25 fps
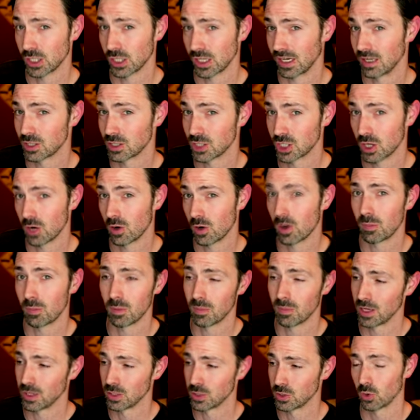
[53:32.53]
It showed up at
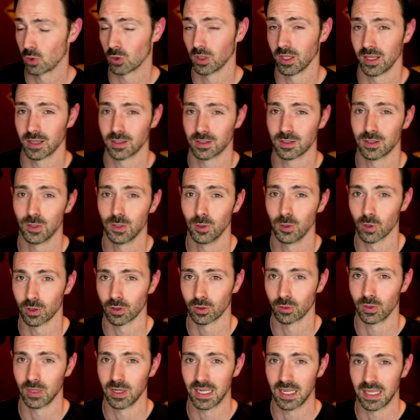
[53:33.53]
my door like two or
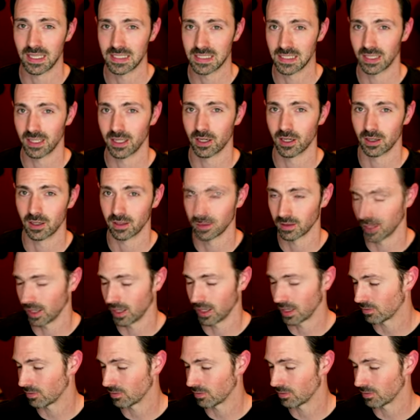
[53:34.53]
three days later, like